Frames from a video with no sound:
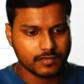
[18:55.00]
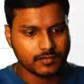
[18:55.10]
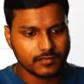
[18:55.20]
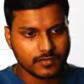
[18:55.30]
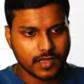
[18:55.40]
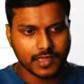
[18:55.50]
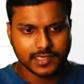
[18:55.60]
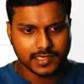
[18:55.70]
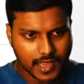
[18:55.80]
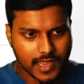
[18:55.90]
I think I
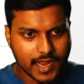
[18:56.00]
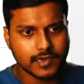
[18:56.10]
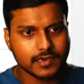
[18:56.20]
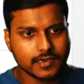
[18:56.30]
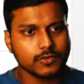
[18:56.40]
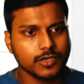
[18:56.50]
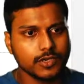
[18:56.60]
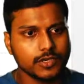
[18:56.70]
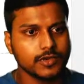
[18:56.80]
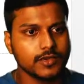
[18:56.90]
had told you
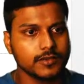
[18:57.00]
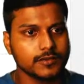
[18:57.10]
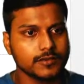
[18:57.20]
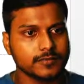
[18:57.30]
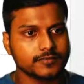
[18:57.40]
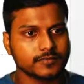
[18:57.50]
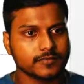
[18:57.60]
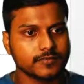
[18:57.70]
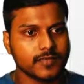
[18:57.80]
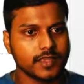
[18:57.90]

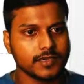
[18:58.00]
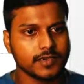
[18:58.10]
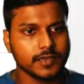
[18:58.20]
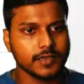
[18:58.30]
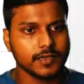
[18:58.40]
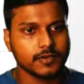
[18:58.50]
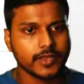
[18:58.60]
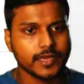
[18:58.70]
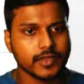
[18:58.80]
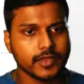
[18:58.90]
yesterday. Anyway, I'll
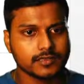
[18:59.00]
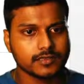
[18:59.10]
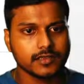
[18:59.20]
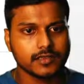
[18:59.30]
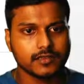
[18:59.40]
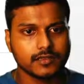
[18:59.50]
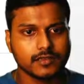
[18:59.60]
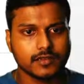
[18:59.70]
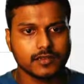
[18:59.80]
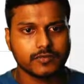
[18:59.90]
just
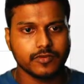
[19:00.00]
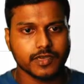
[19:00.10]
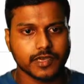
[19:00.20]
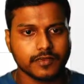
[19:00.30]
do it again.